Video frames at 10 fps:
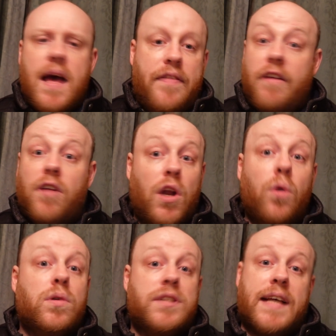There are
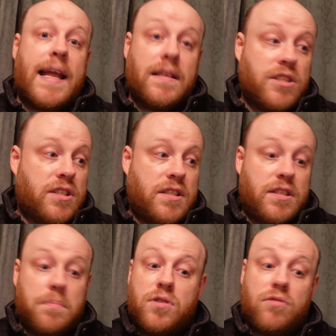laws against
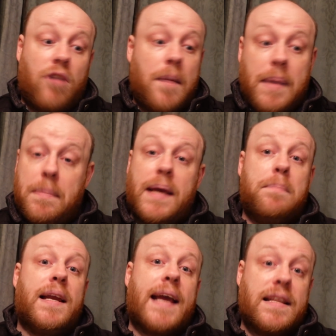subscribing
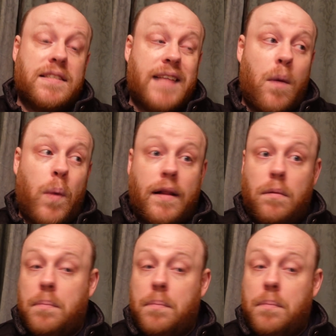people against their will,